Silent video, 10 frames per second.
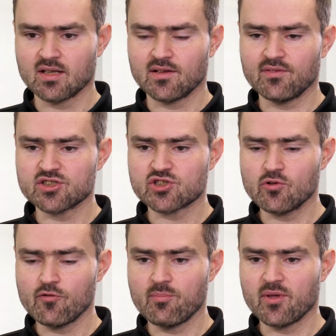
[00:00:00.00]
nVent
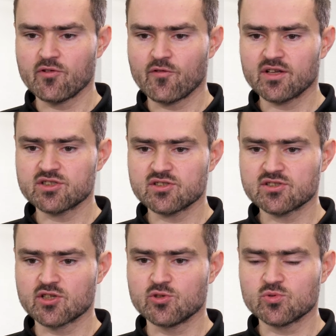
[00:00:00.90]
SCHROFF
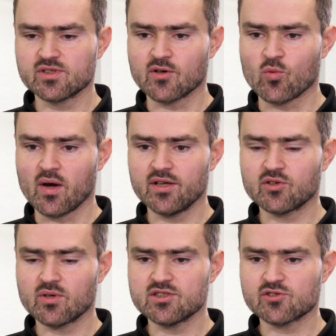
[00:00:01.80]
manufactures using a
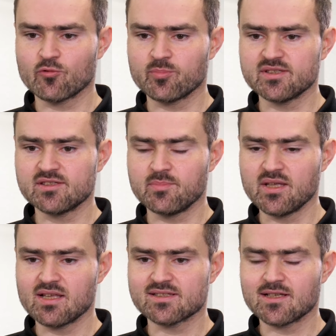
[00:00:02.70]
wide range of
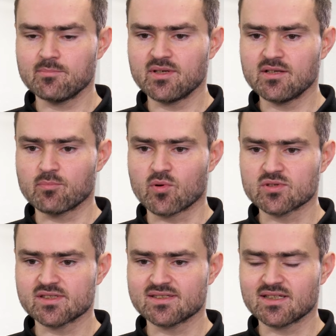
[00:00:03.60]
PCB assembly
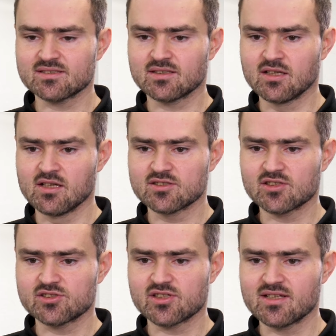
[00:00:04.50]
processes
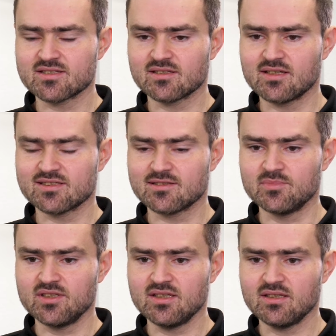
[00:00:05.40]
such as
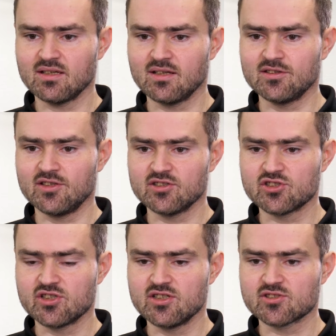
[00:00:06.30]
SMD and
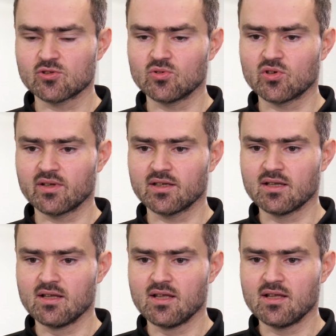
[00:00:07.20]
THT soldering
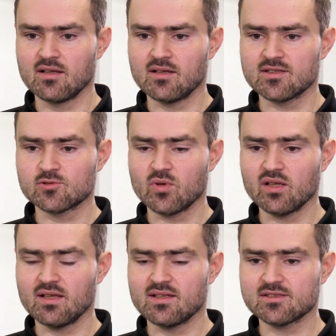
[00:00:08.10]
as
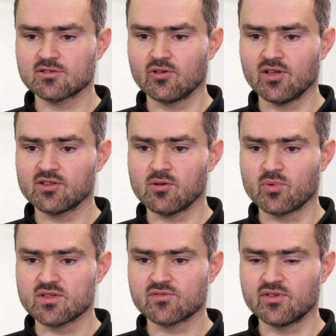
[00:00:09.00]
well as connector
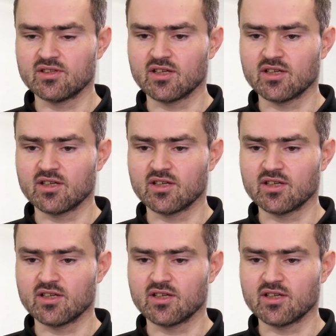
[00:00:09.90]
press fit